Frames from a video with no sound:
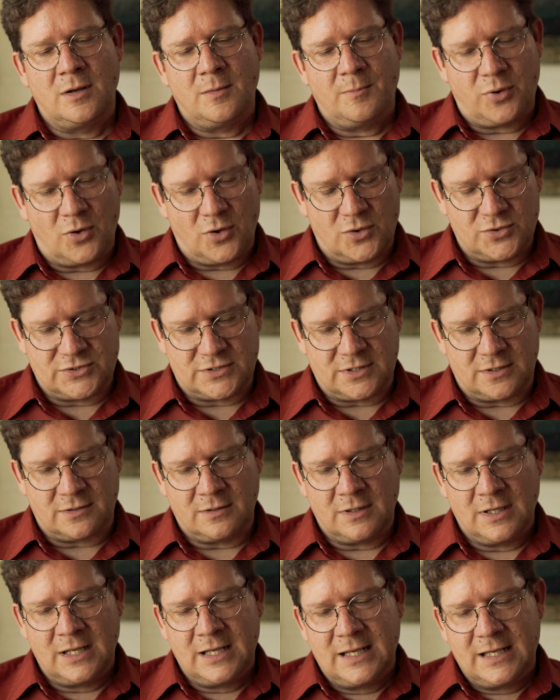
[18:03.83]

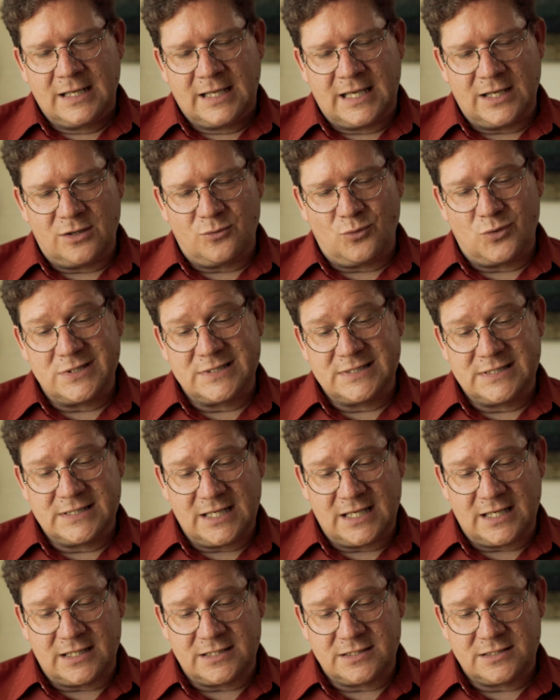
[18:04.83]
person can
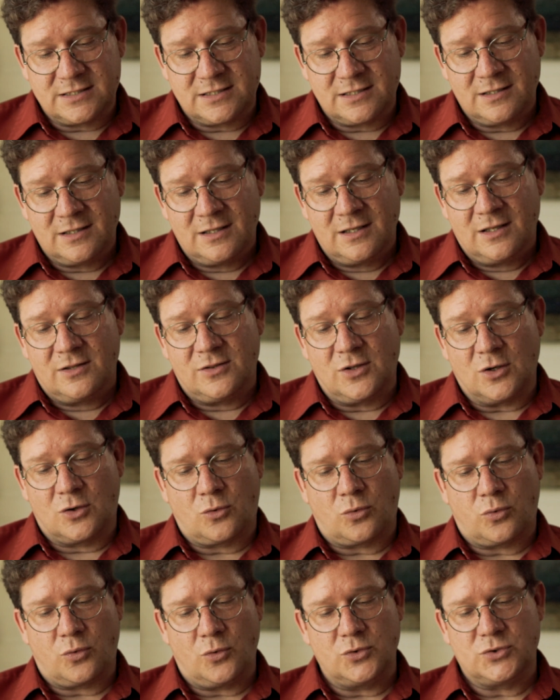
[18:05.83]
resist the
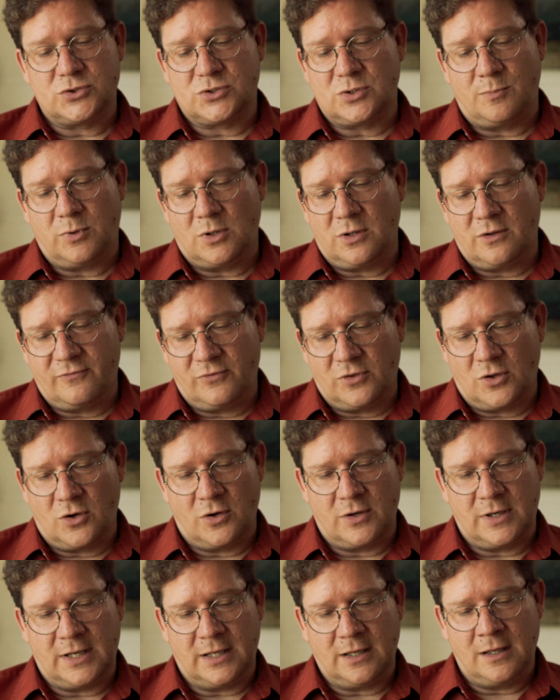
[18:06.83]
crucible of
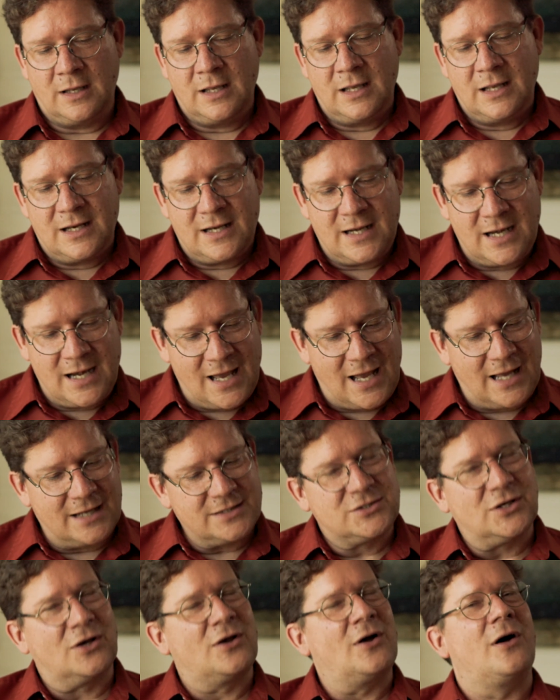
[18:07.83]
learning
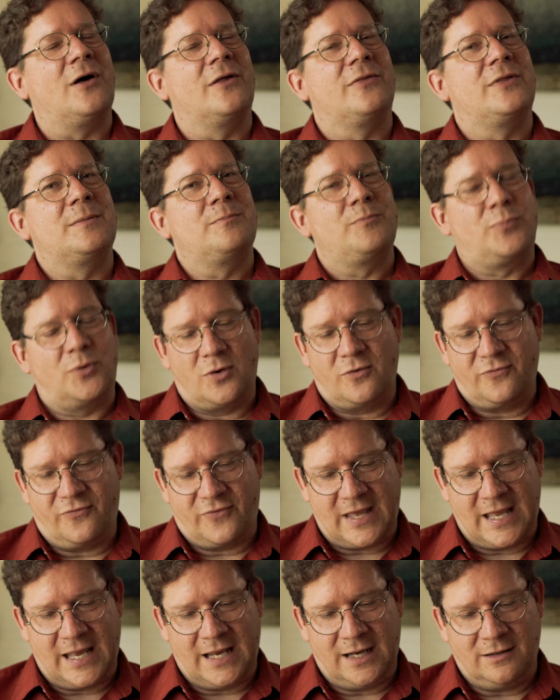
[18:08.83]
not to call them
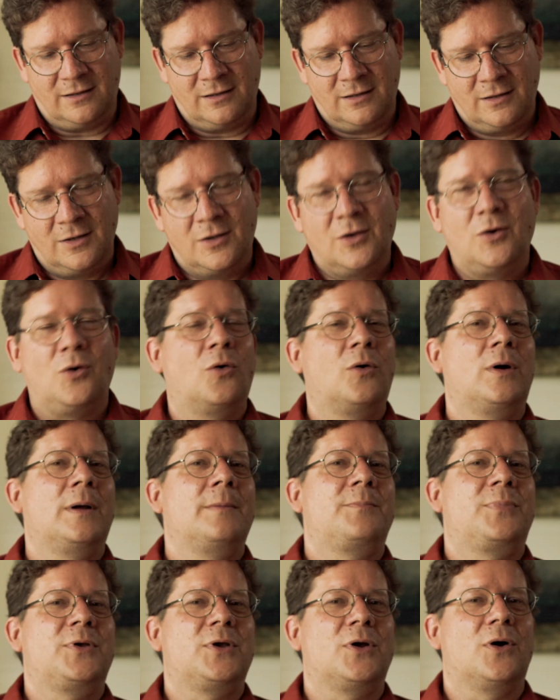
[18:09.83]
profane or
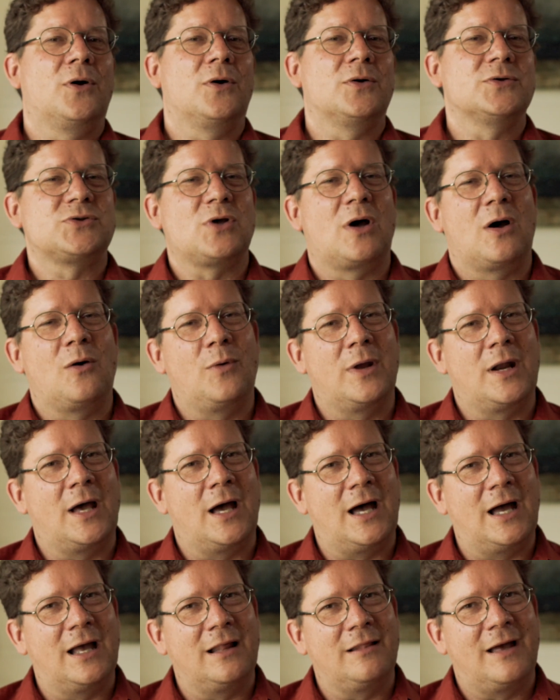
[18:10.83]
impure. So I want to
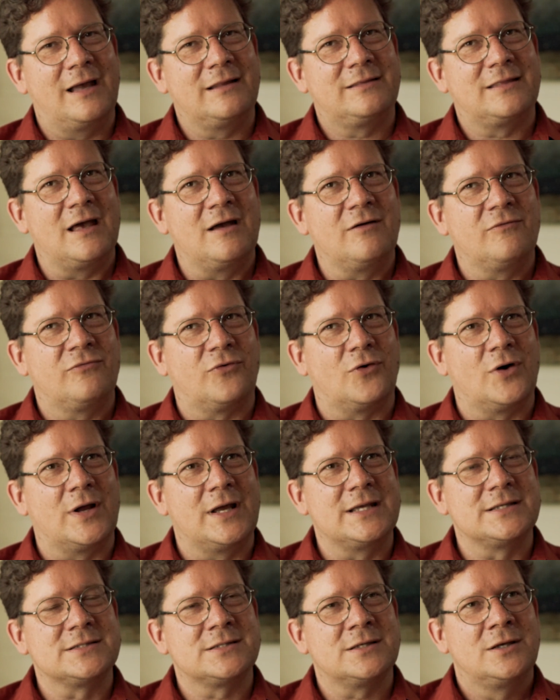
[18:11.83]
highlight that
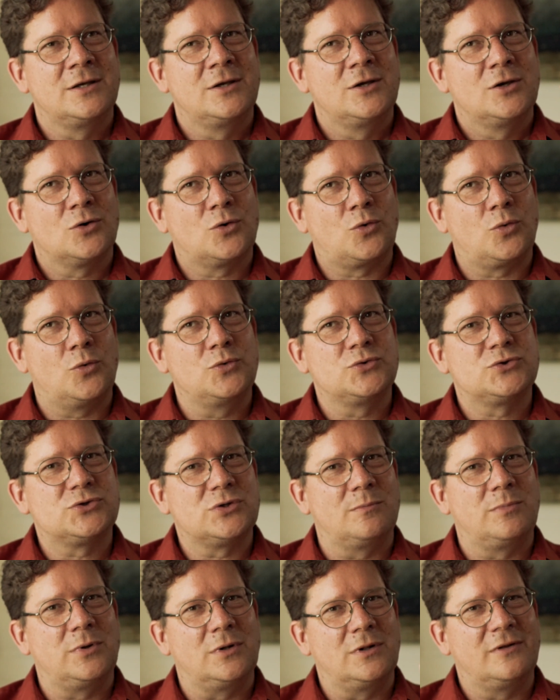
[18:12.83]
phrase,
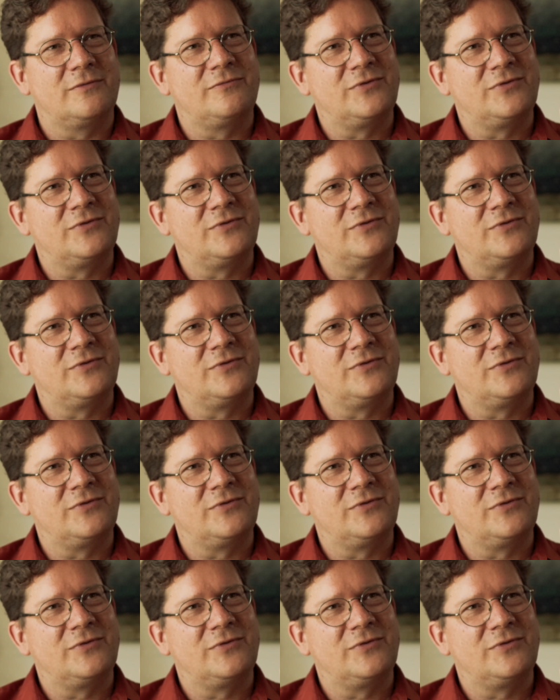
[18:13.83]
crucible of